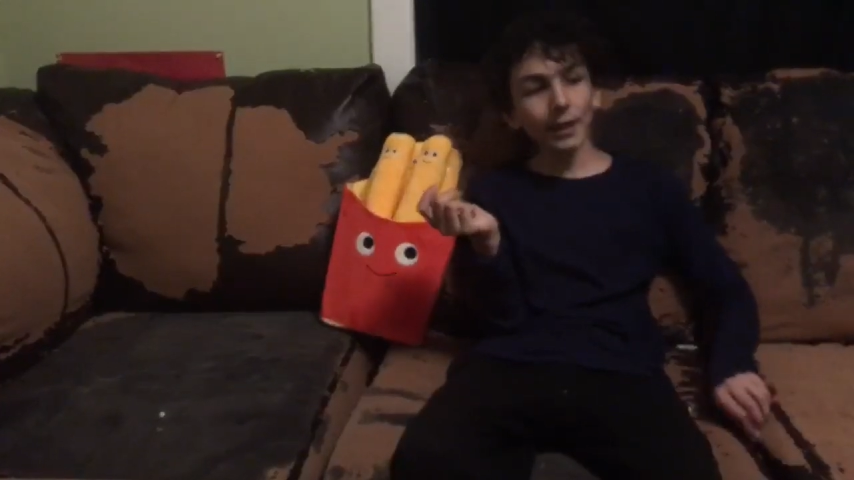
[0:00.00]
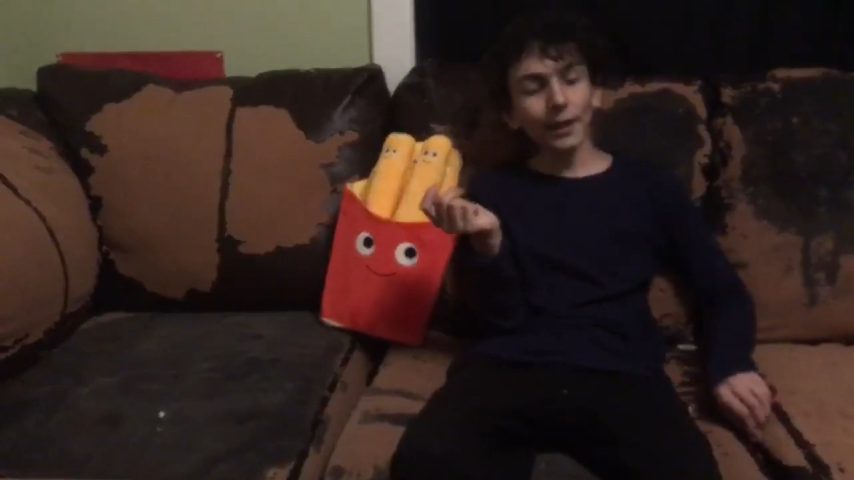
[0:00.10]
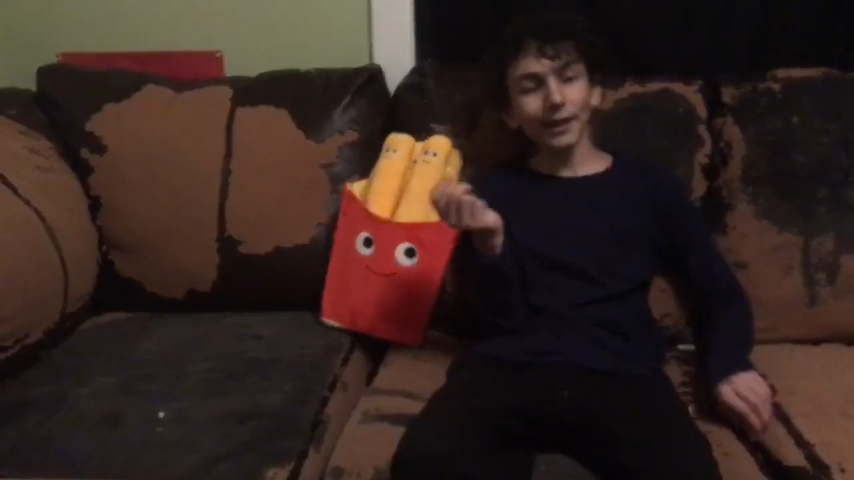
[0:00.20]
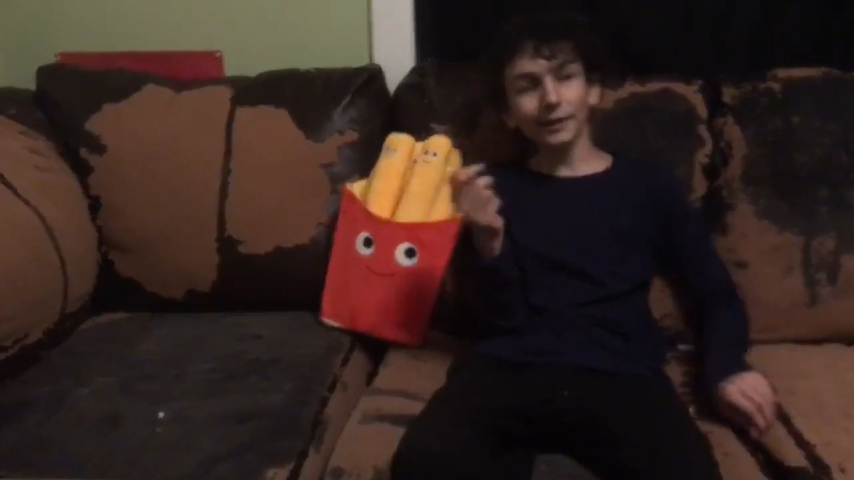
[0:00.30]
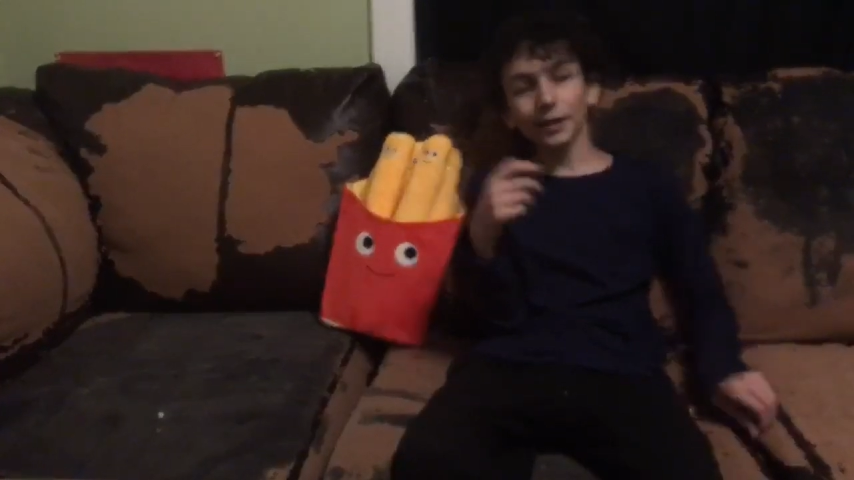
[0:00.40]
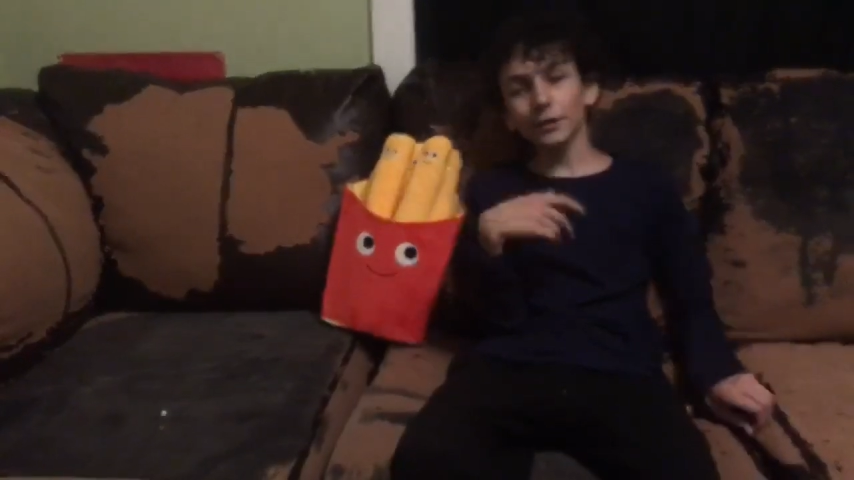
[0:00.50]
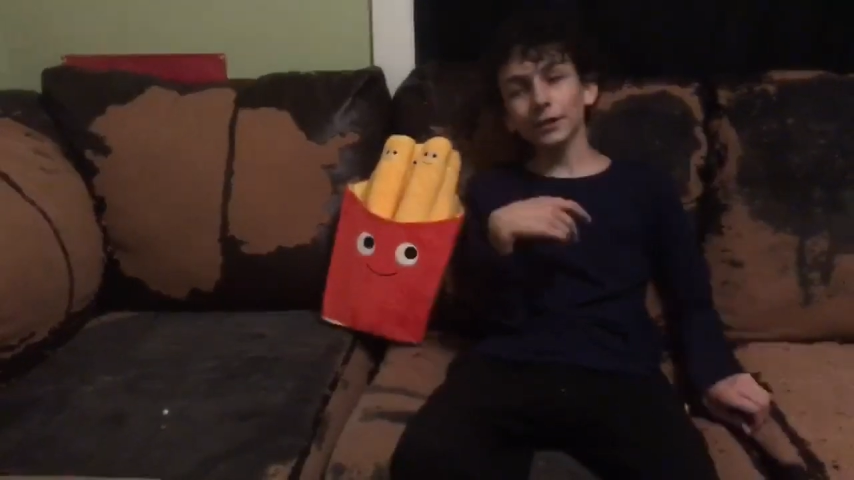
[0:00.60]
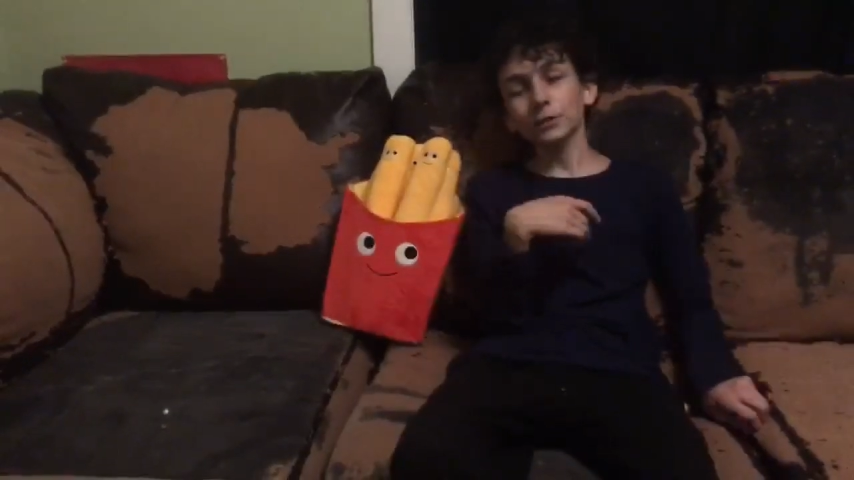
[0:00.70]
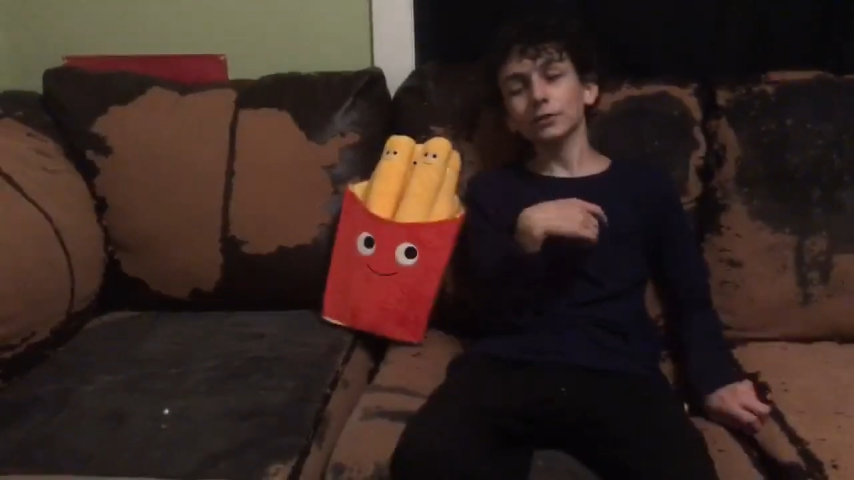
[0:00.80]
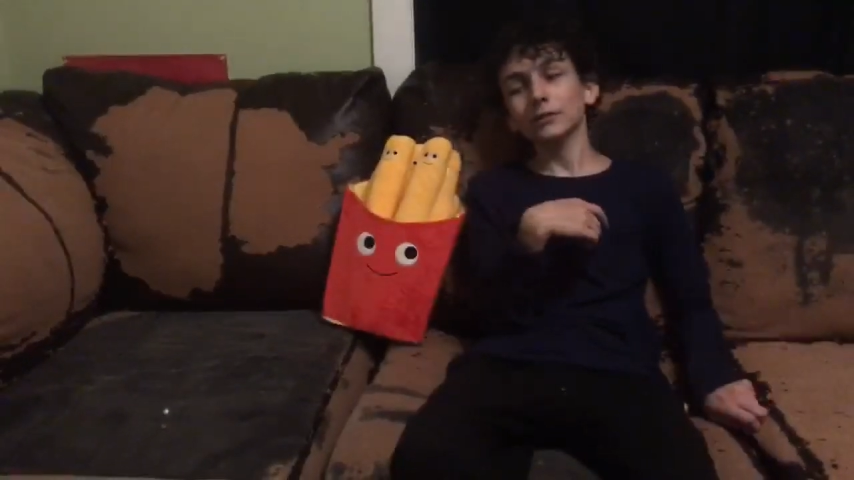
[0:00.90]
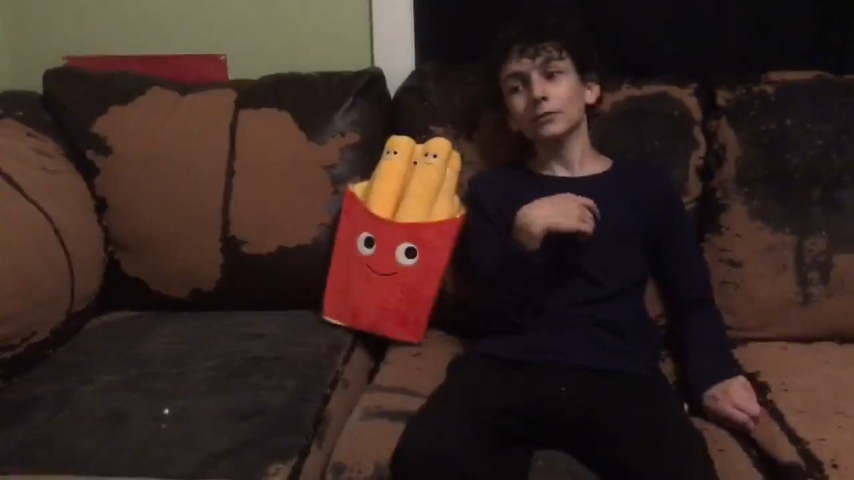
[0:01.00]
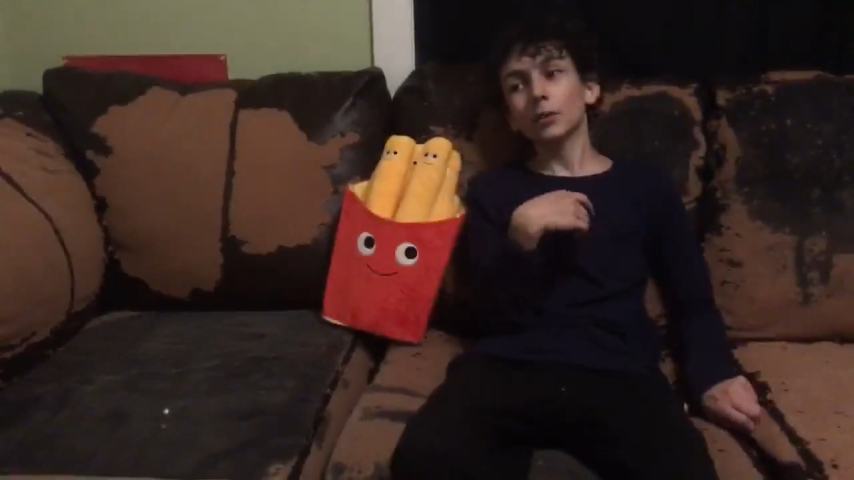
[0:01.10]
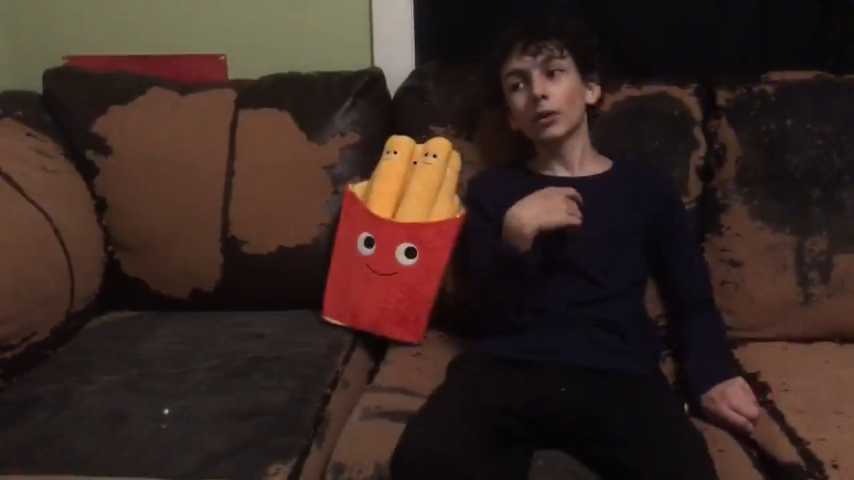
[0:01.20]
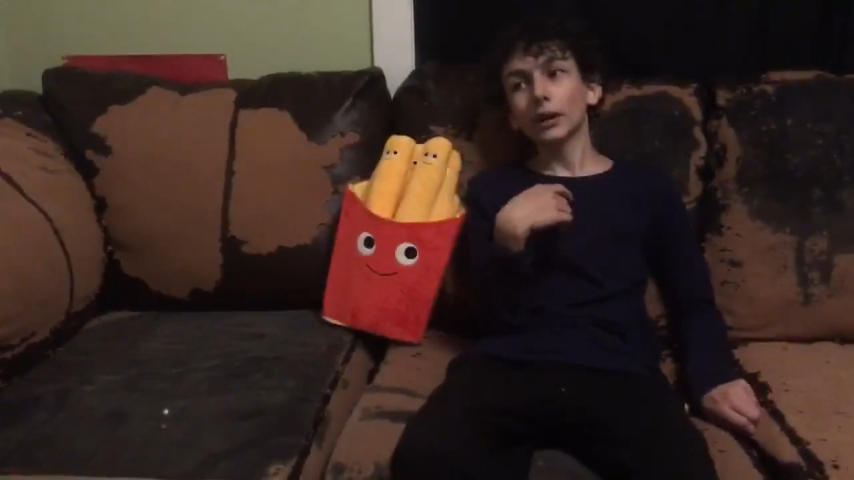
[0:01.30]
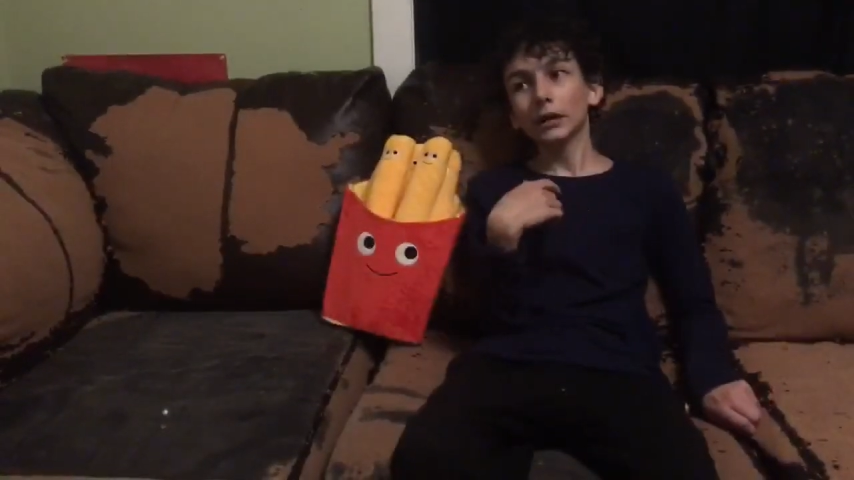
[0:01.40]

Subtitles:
And I think it would be boring